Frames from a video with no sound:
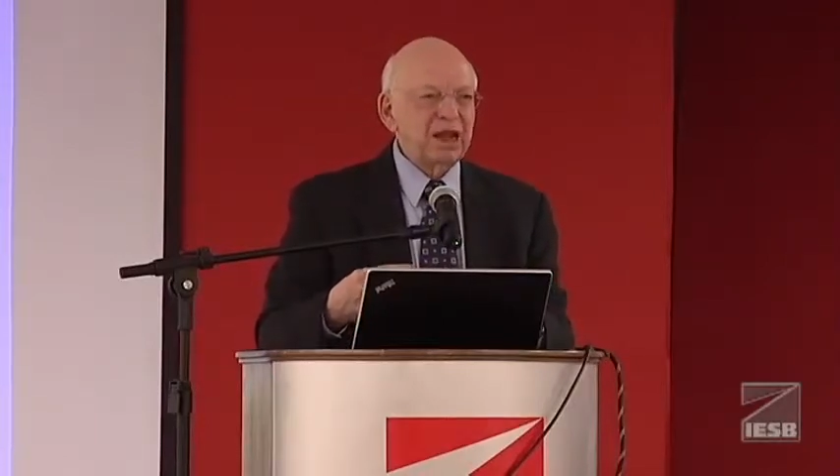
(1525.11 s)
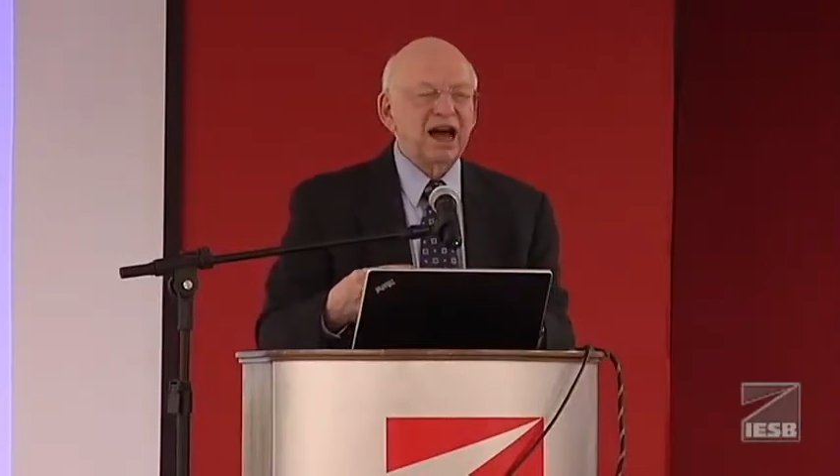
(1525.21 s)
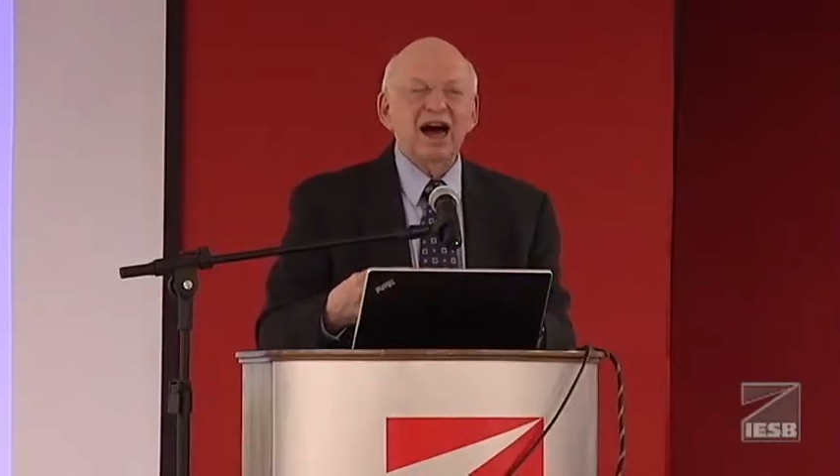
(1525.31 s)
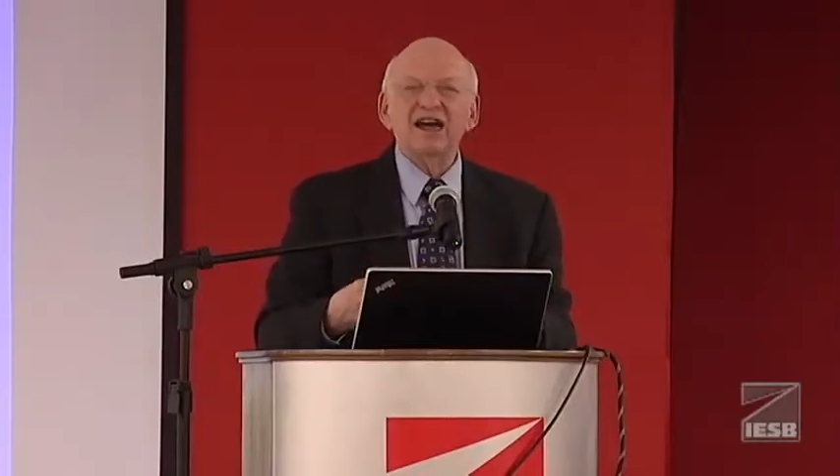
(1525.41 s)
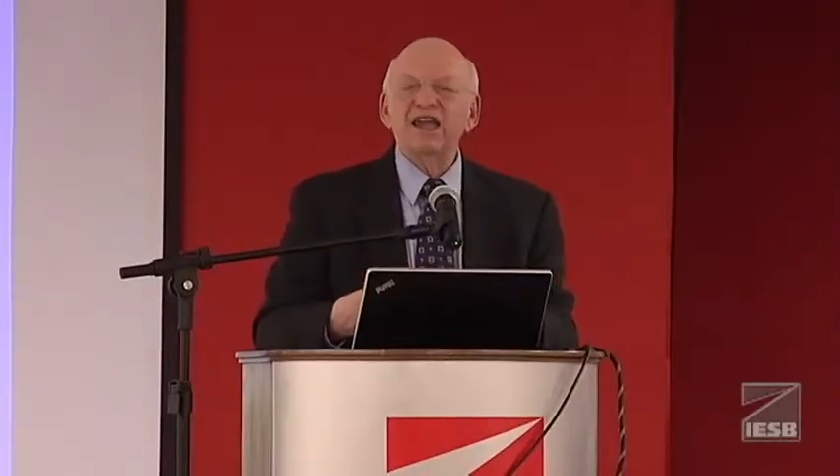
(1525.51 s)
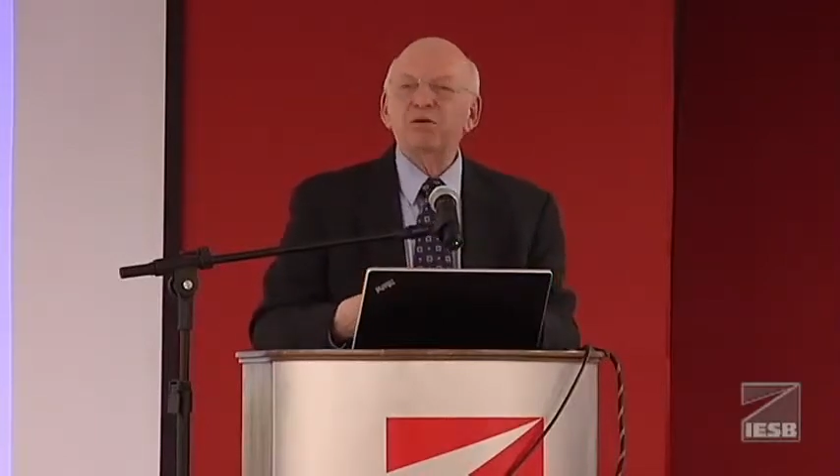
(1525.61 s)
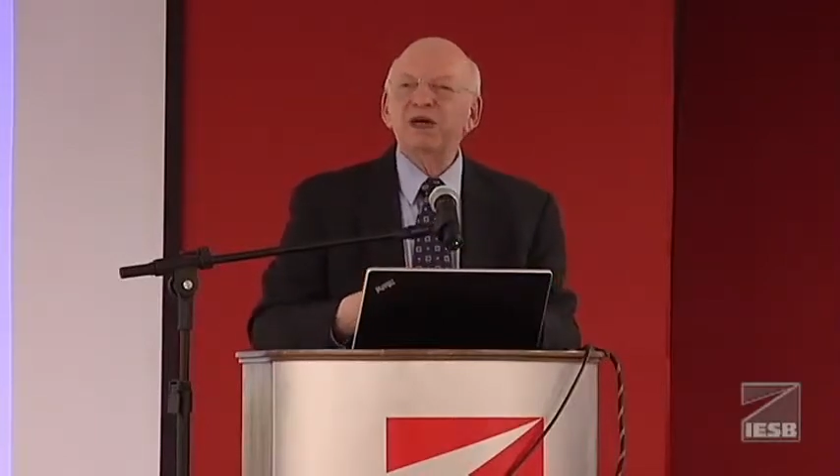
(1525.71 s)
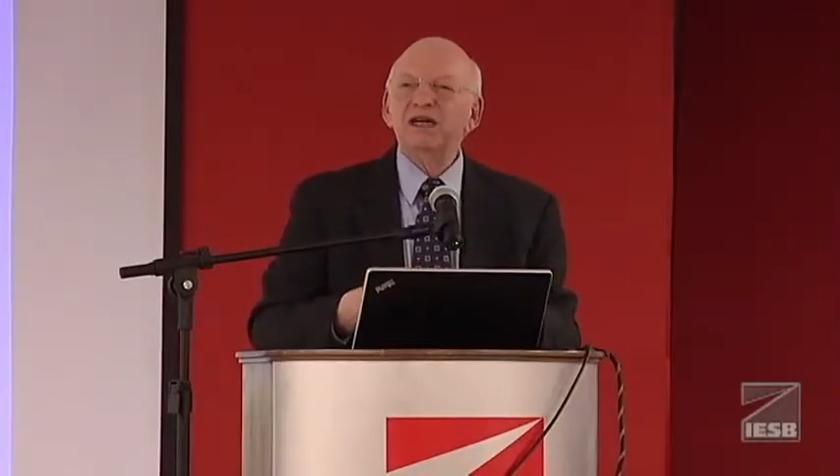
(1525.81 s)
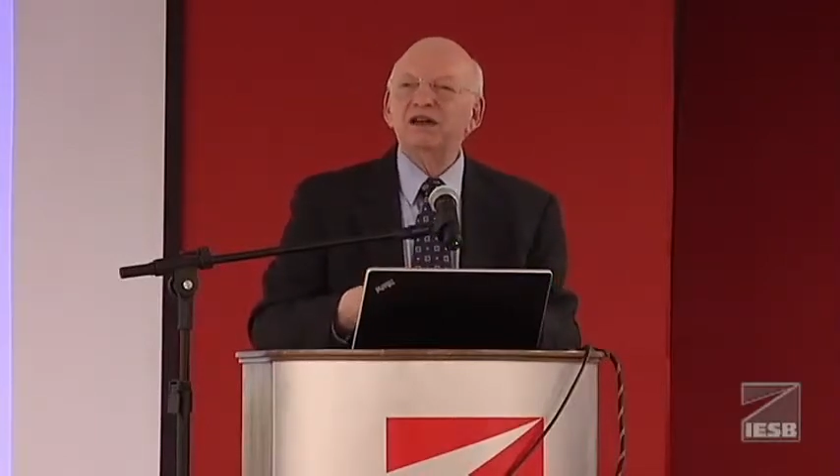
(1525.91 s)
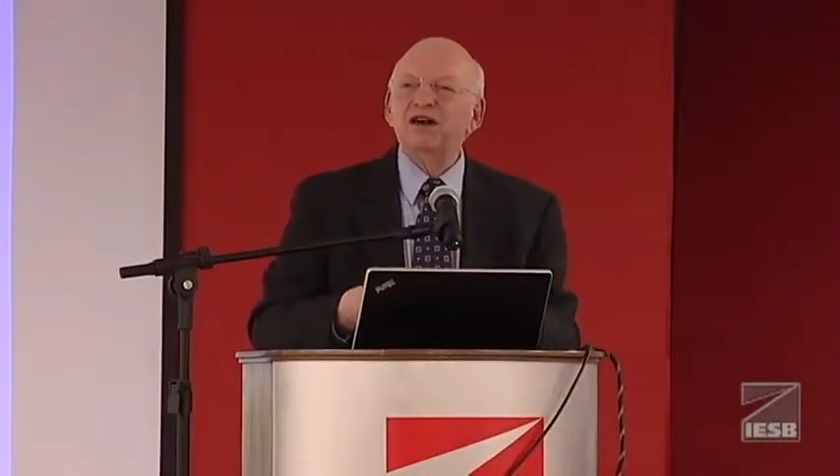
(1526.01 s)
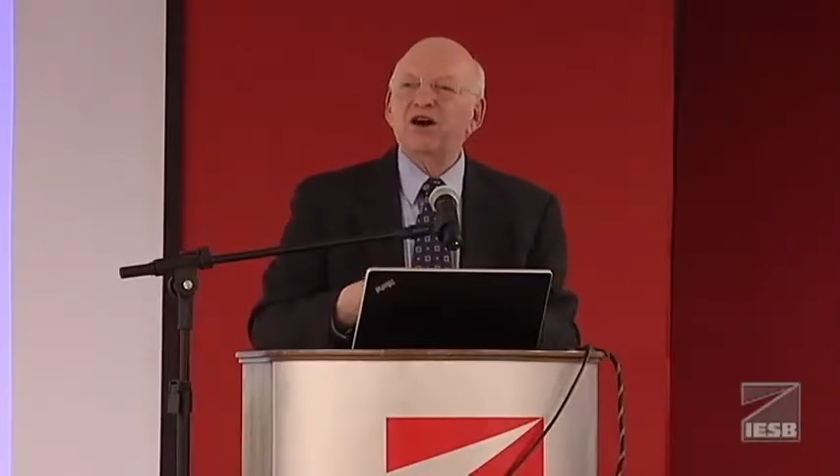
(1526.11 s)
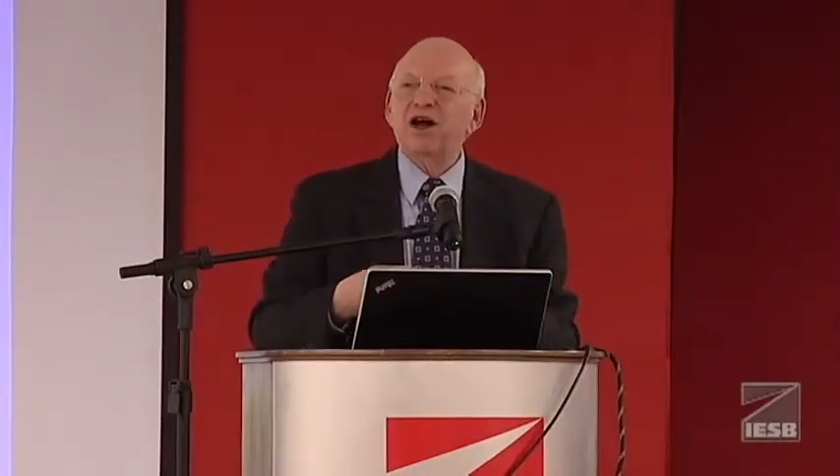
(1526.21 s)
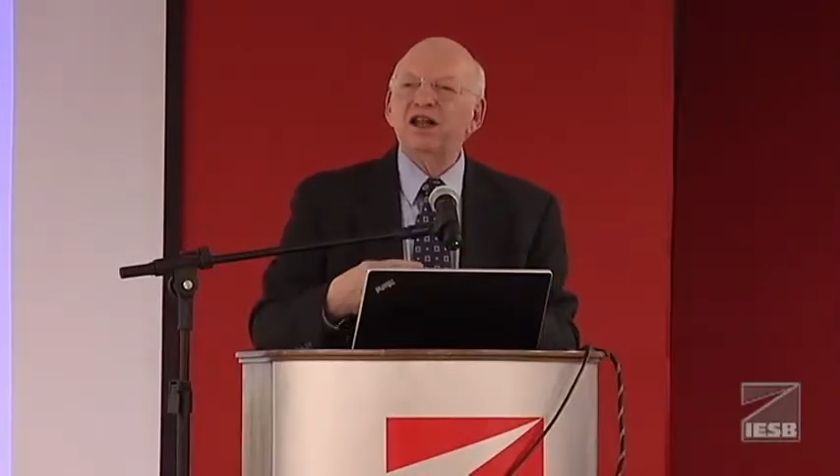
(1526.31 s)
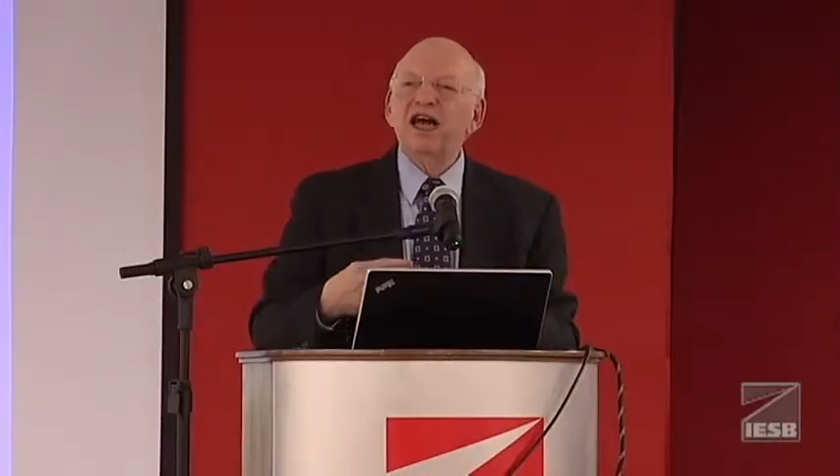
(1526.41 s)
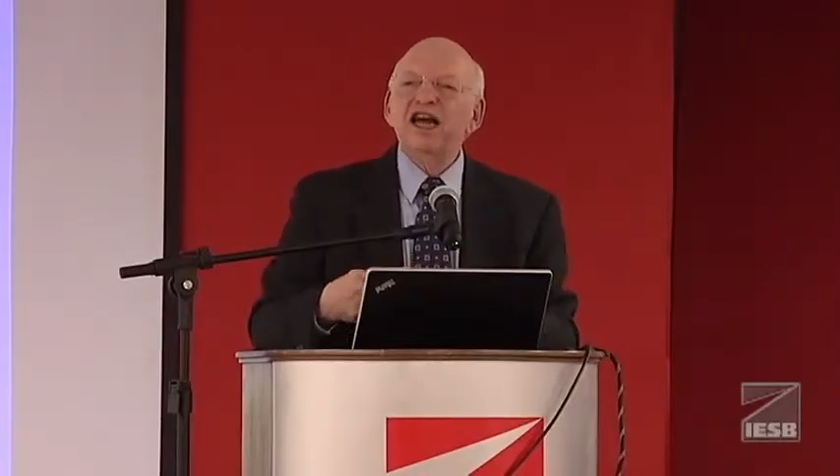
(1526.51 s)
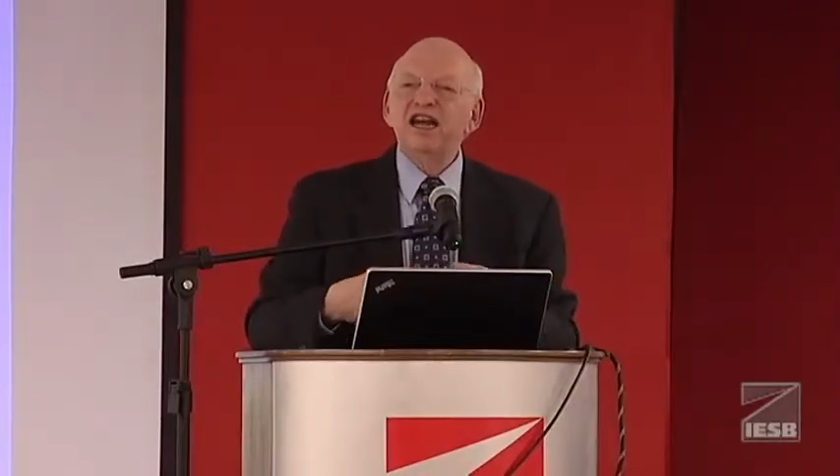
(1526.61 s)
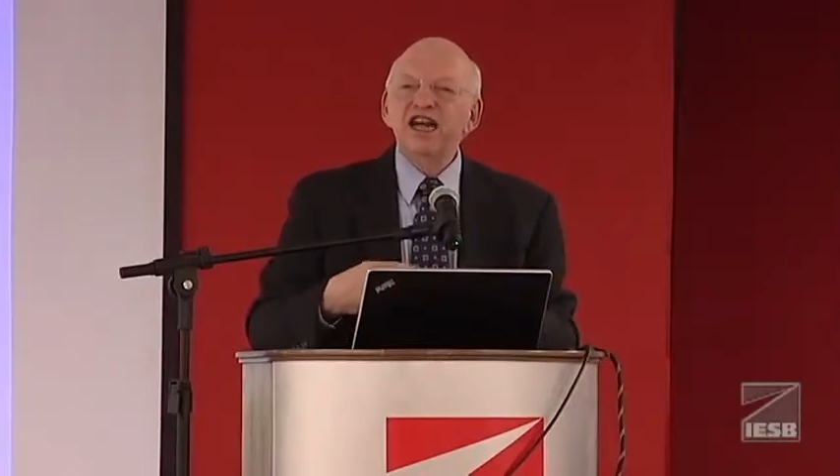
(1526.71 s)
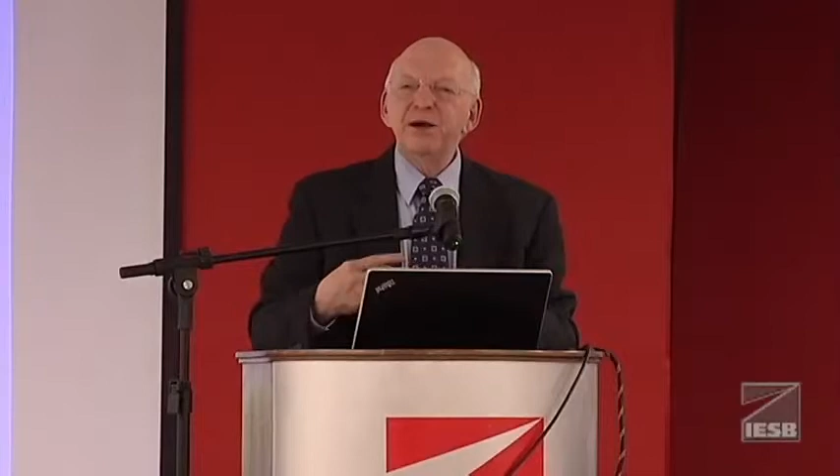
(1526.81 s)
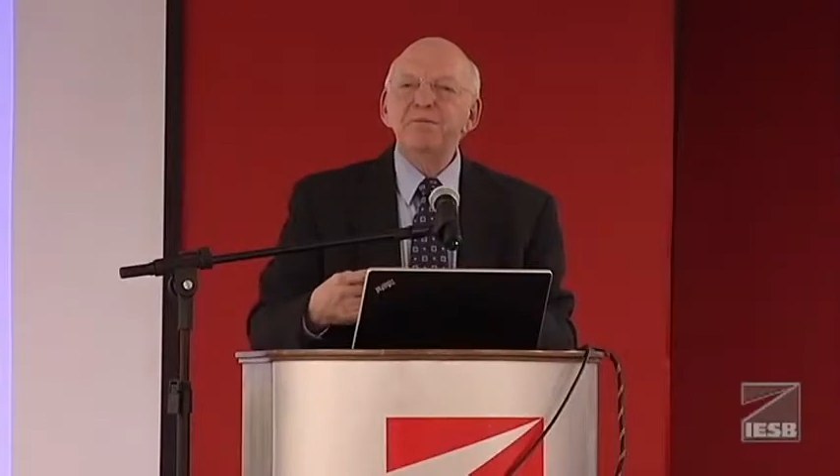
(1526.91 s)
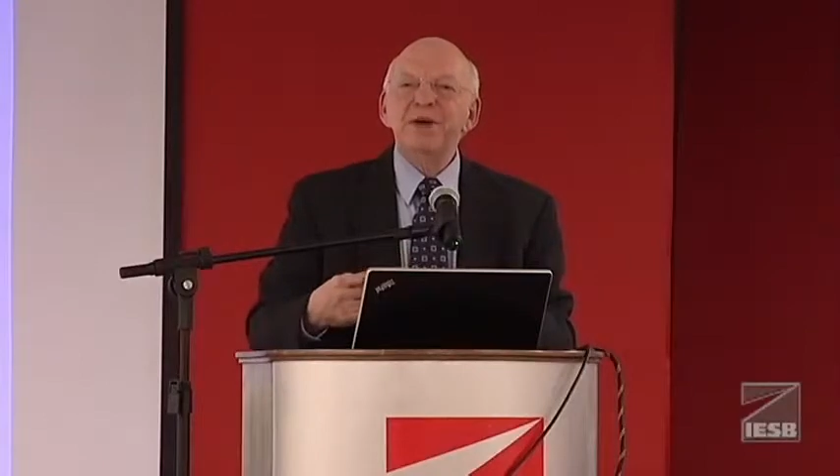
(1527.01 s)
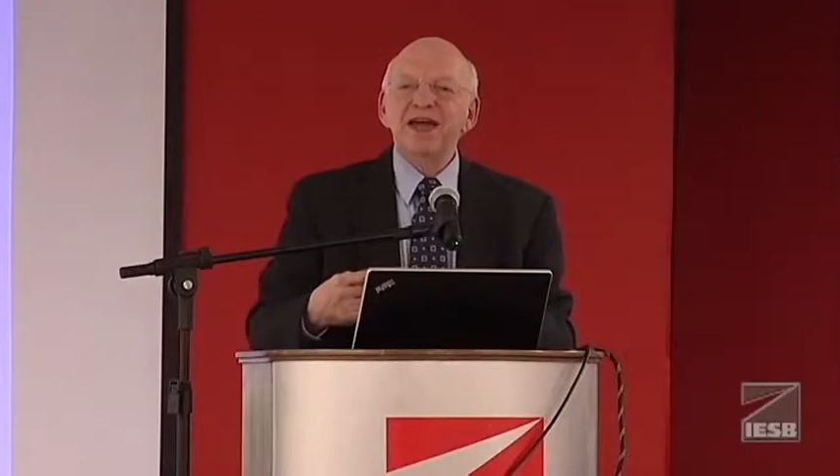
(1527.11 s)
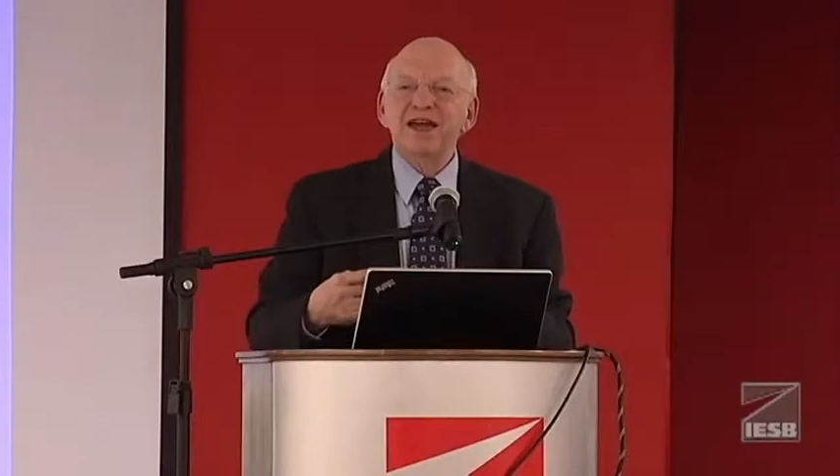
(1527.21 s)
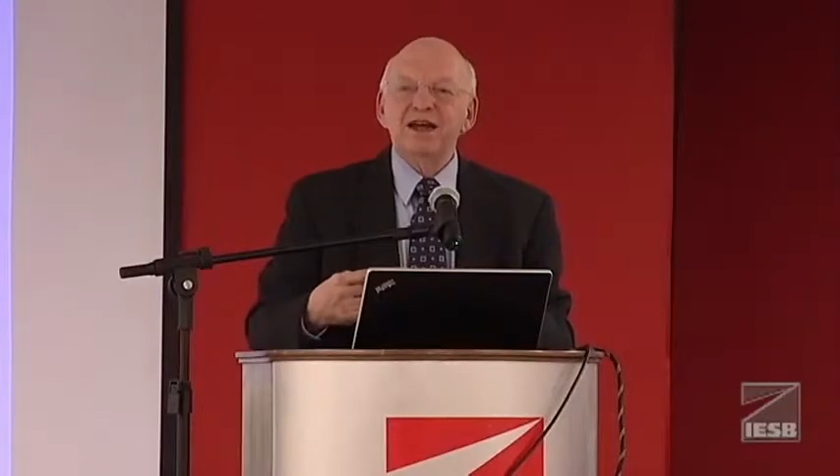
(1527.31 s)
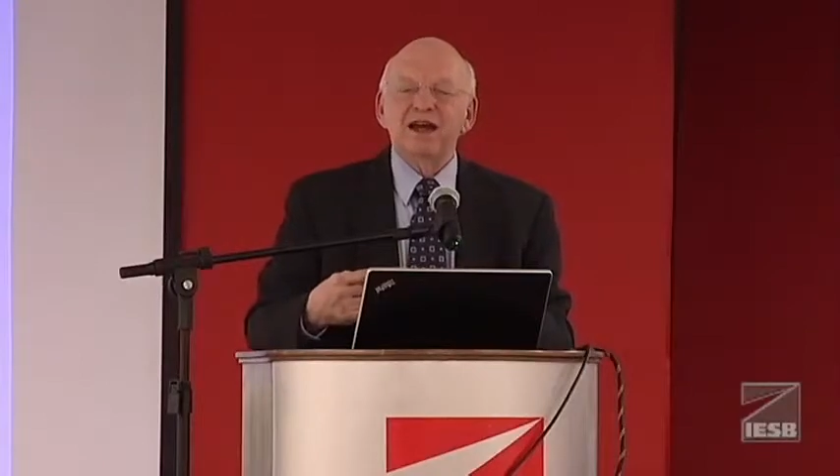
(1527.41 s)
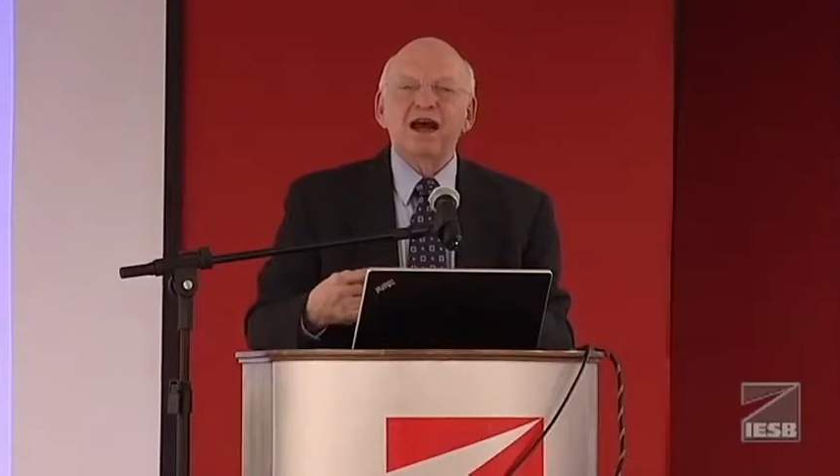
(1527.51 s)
that we call NIMBY.